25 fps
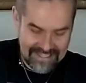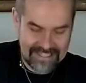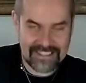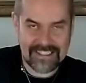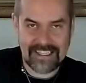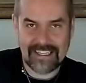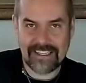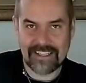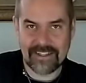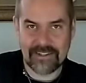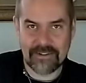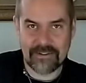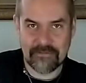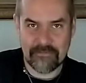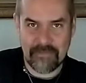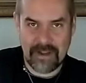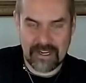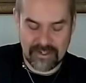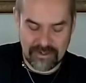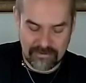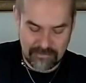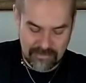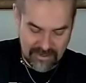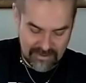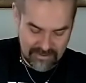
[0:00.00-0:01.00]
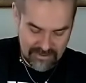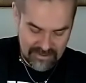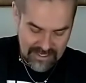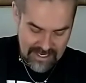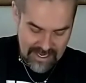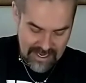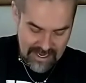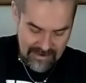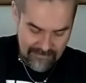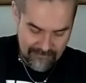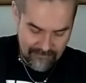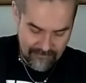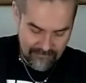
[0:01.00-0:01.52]
Is that a good measurement?
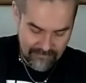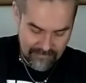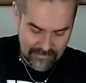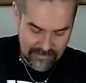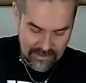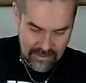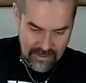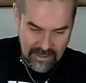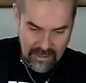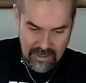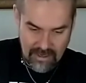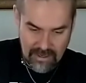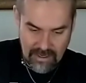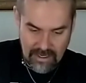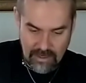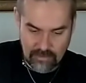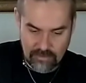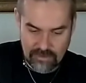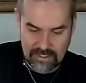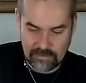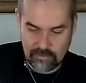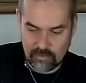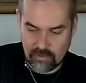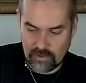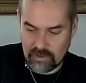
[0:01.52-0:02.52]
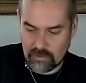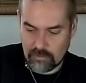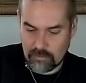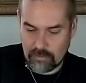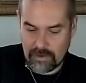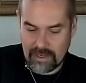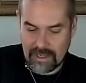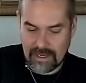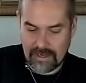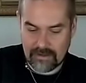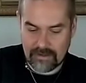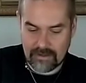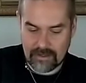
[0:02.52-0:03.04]
Yeah. How deep will you
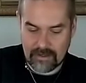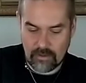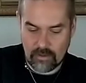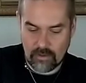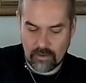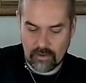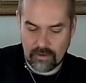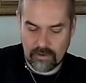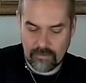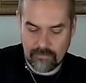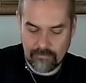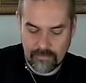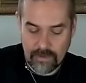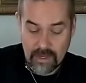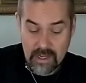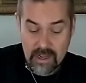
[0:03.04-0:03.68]
plant a corn?